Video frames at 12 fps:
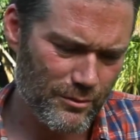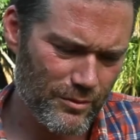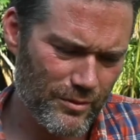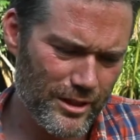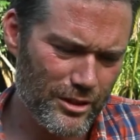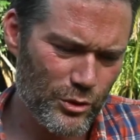
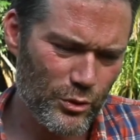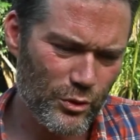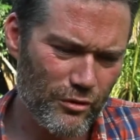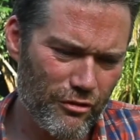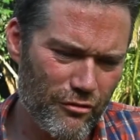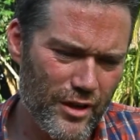When you
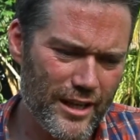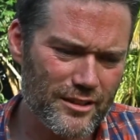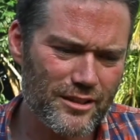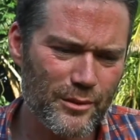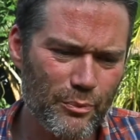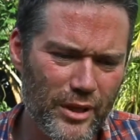
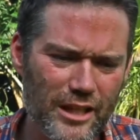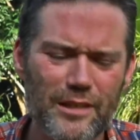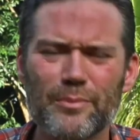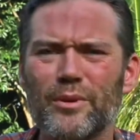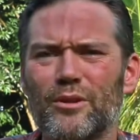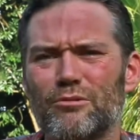factor
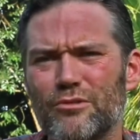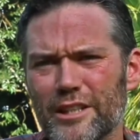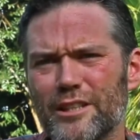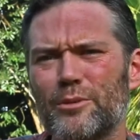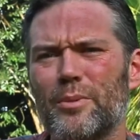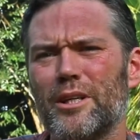people,
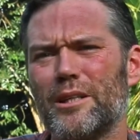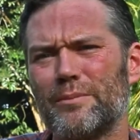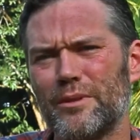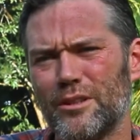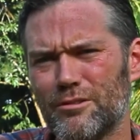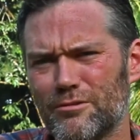real
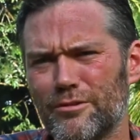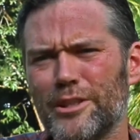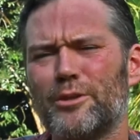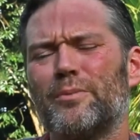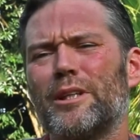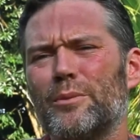people and
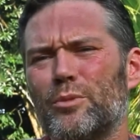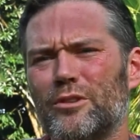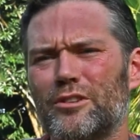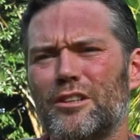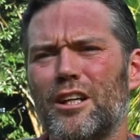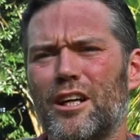real
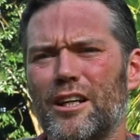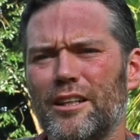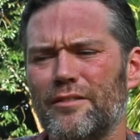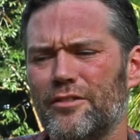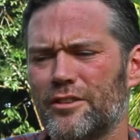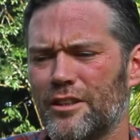people's
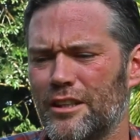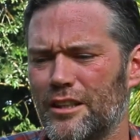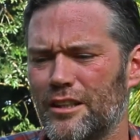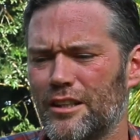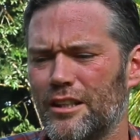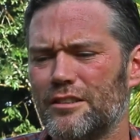lives
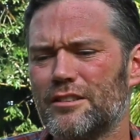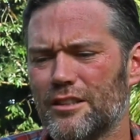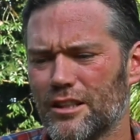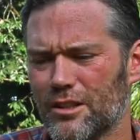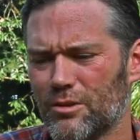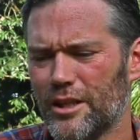into the
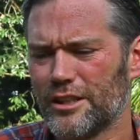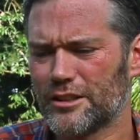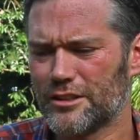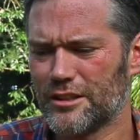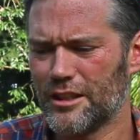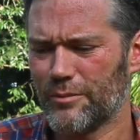
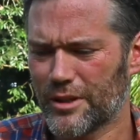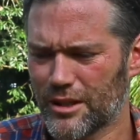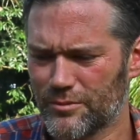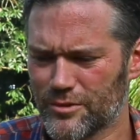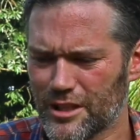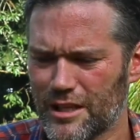equation, it
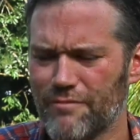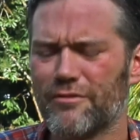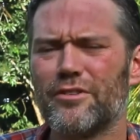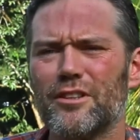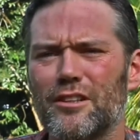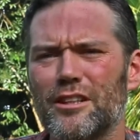becomes
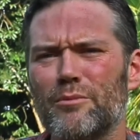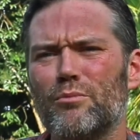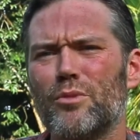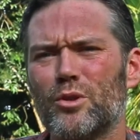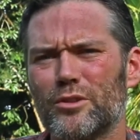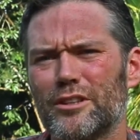infinitely
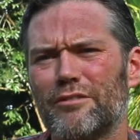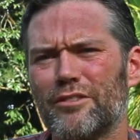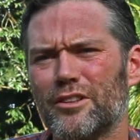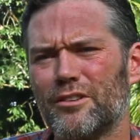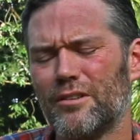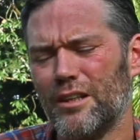more
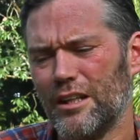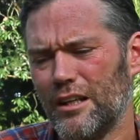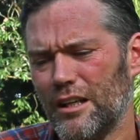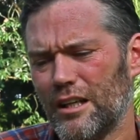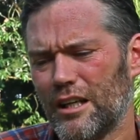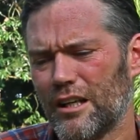difficult.
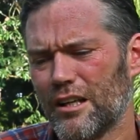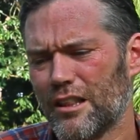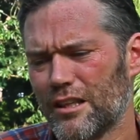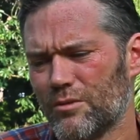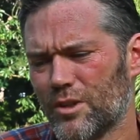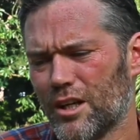And I
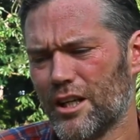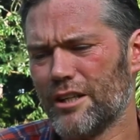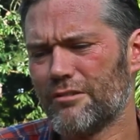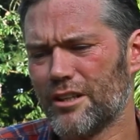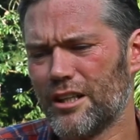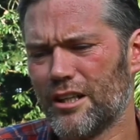think what I
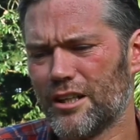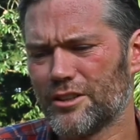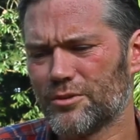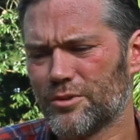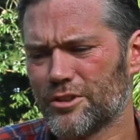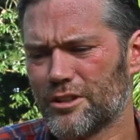
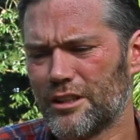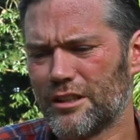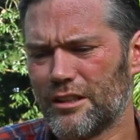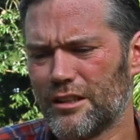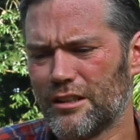realized was that